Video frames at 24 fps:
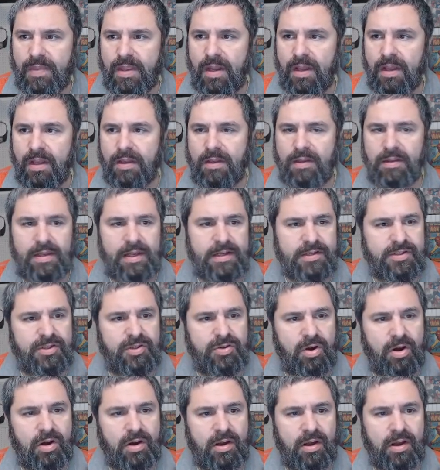let's
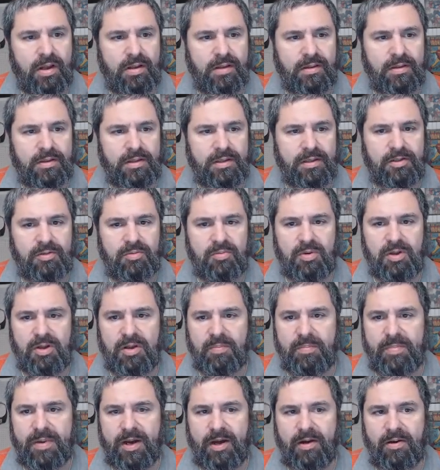talk a little
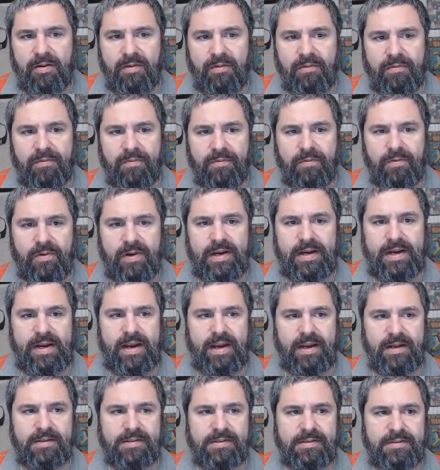about
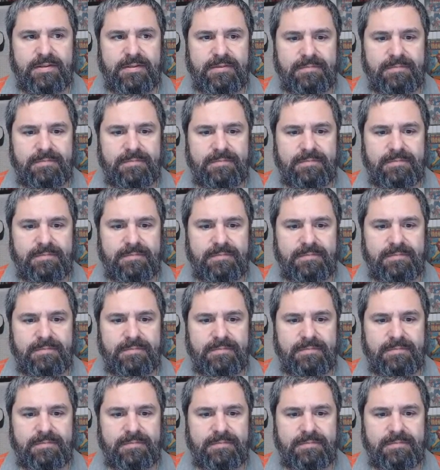FreeNAS.